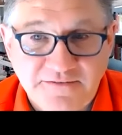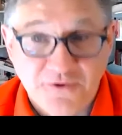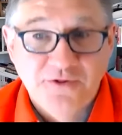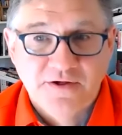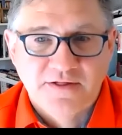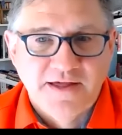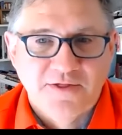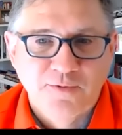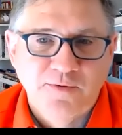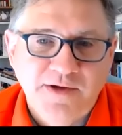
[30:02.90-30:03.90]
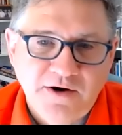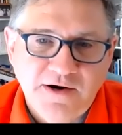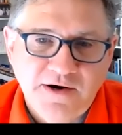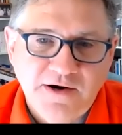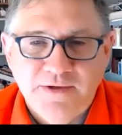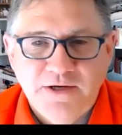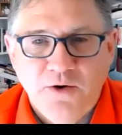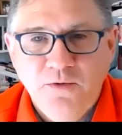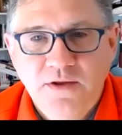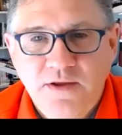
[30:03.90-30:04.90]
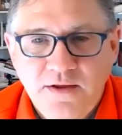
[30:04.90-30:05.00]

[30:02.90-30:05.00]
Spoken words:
first because that's where we are and it's what we know.